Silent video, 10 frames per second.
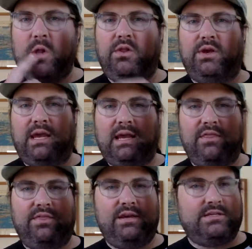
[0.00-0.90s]
Looking
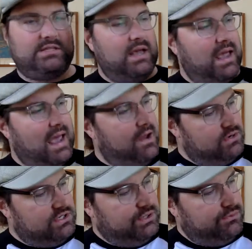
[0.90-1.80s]
at this, what
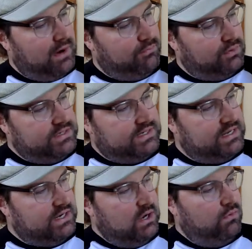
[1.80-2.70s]
would you
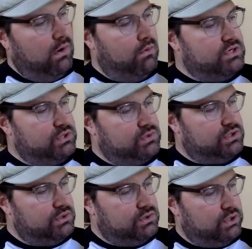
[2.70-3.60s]

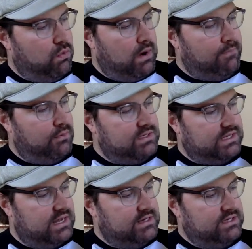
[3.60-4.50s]
do to
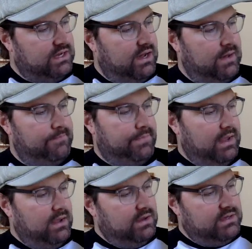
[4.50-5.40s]
represent,
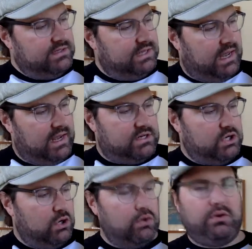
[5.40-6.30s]
say, a
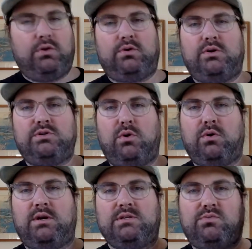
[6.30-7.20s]
turtle or a
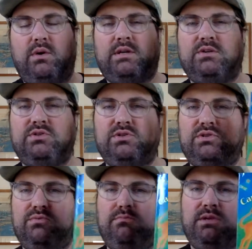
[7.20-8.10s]
tortoise? What could you
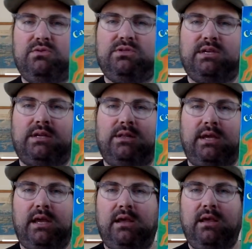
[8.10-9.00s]
do
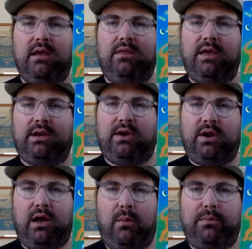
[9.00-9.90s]
musically that could
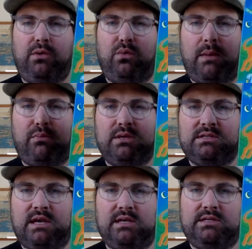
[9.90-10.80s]
help you
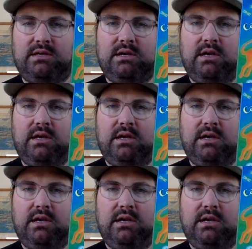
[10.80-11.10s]
represent